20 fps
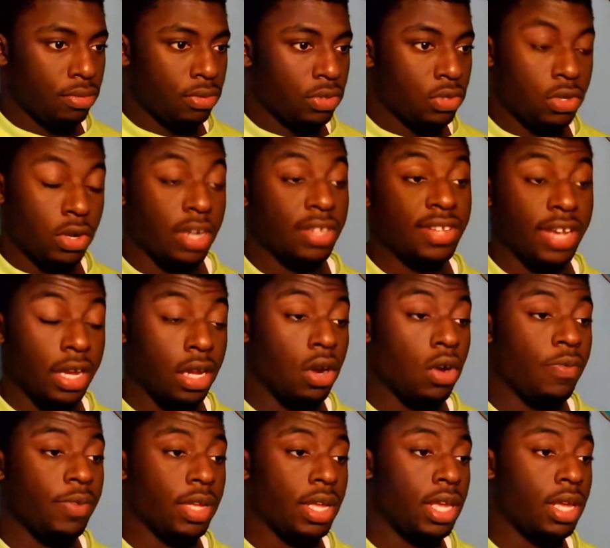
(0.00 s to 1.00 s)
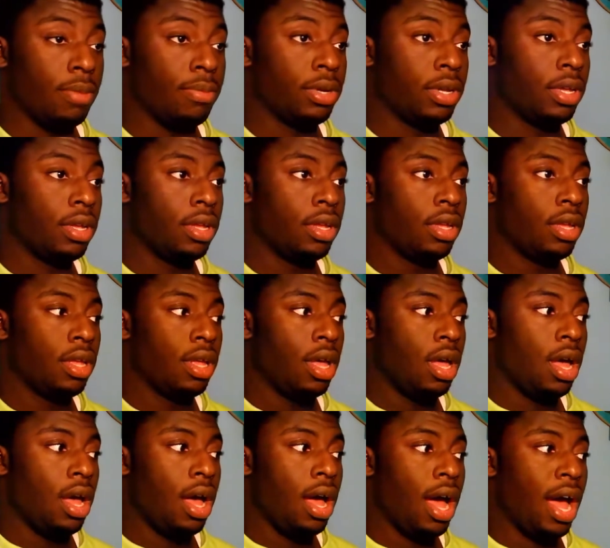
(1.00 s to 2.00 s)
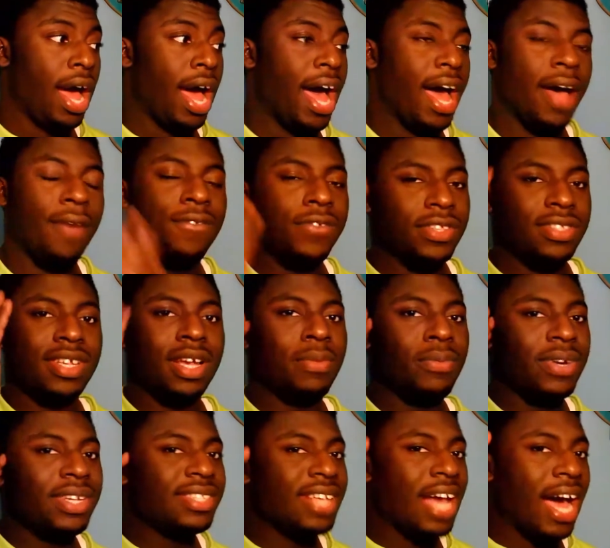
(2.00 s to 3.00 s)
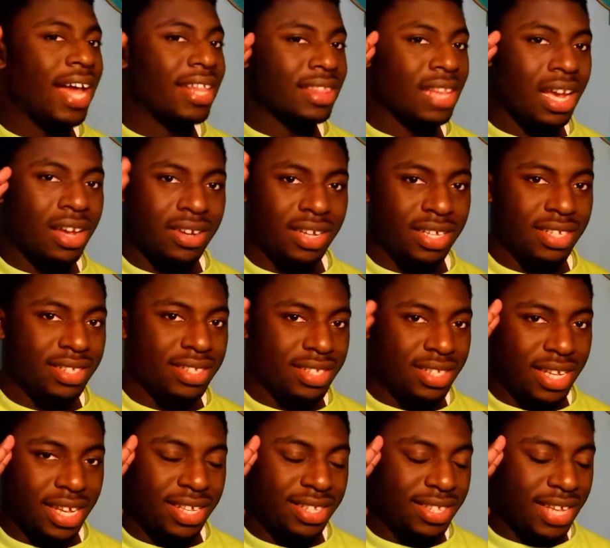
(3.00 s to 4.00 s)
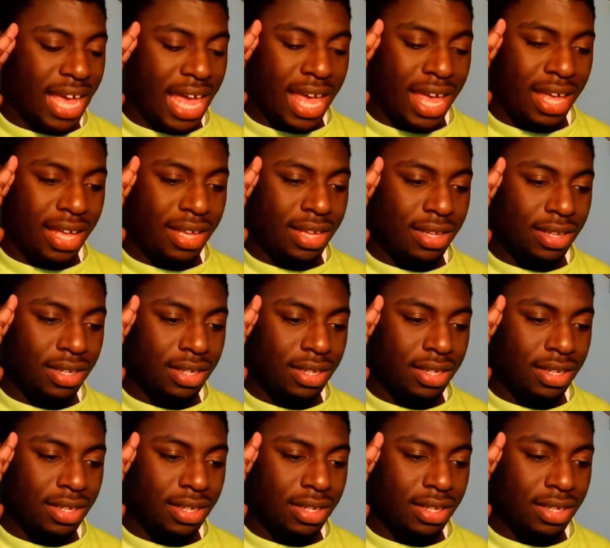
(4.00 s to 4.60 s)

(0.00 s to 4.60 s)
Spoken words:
start taking over again, but for some reason, I thought it take